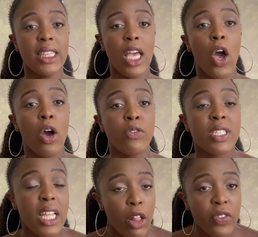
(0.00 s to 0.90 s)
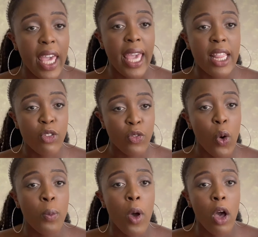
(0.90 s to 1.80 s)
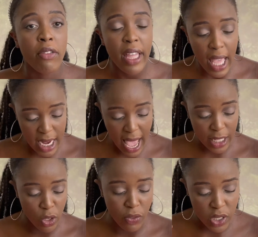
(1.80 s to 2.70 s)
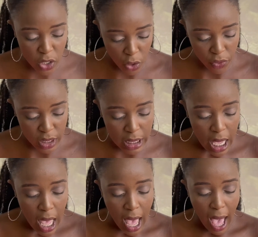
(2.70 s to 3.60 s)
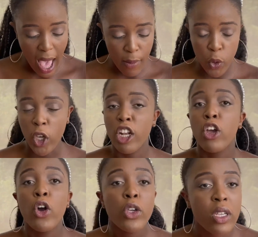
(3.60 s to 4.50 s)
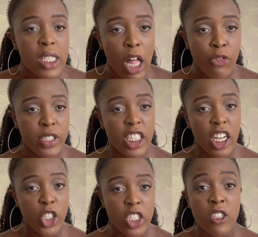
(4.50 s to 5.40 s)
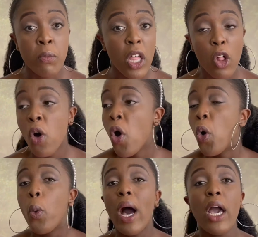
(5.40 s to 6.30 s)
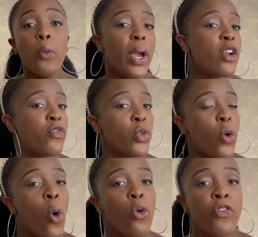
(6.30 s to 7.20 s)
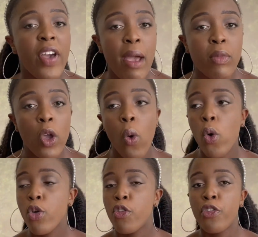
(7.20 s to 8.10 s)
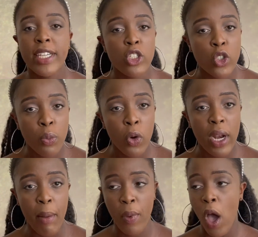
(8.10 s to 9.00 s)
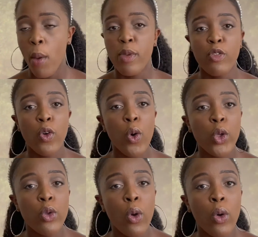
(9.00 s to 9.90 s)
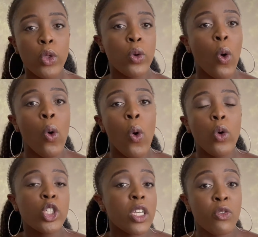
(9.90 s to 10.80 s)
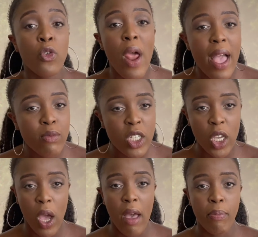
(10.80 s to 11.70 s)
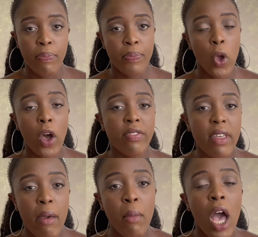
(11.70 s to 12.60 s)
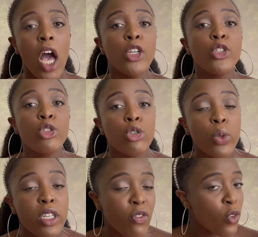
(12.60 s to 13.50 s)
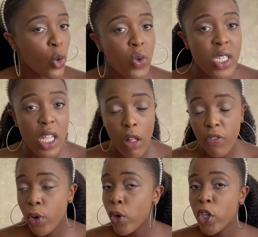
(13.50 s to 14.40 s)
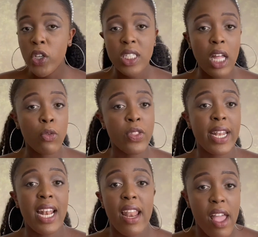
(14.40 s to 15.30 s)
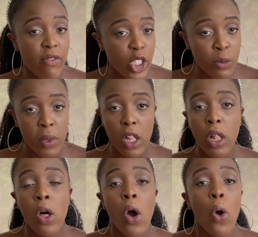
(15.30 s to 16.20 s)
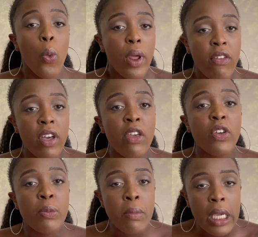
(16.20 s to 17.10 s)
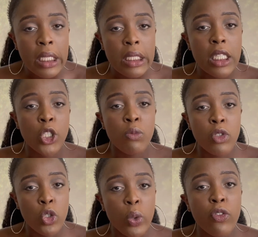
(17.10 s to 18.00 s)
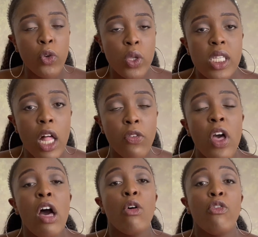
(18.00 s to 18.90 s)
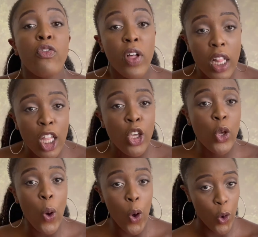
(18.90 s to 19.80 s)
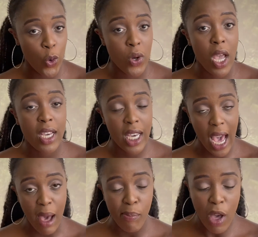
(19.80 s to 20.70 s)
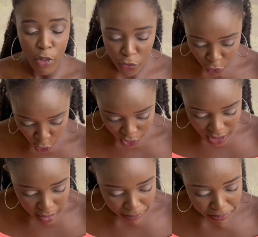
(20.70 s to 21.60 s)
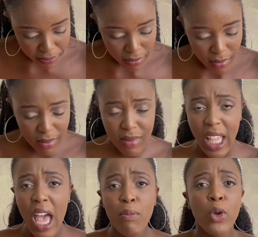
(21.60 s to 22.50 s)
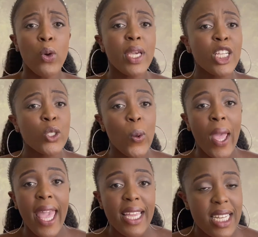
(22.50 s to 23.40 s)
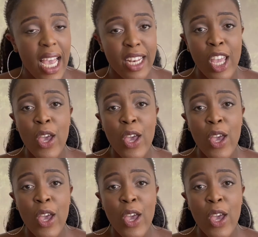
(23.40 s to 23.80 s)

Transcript: of self-care in the form of an act of a service. You can cook yourself a delicious meal. Why wait for the whole family or all your friends to pull up before you go all Chef Ramsay on them? Do it for yourself. Cook yourself that lavish meal, whatever, if it means that you must do it for yourself. Fill your own cup first. Go get your hair done,